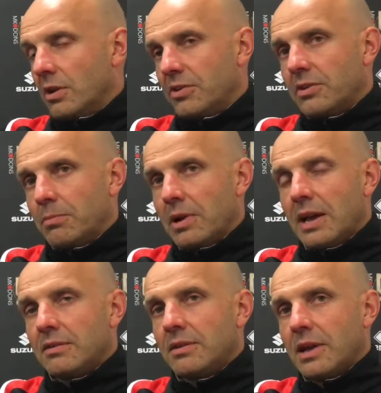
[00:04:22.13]
You know, mm. I said to the
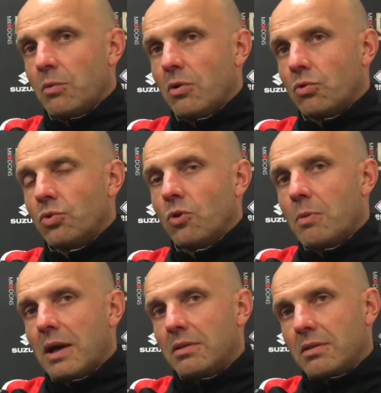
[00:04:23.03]
players today, we all talk
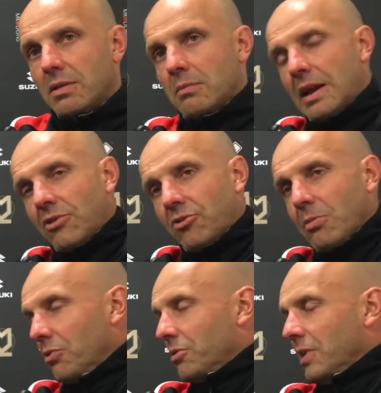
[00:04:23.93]
about the manager
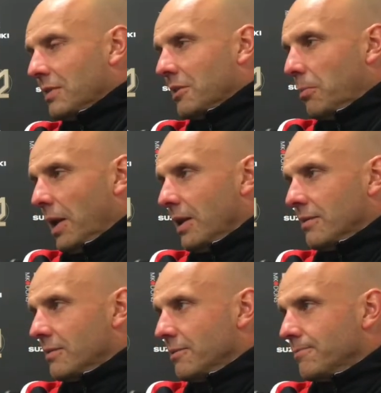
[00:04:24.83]
motivating the
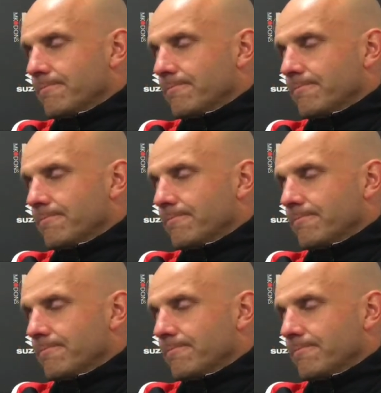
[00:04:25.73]
players.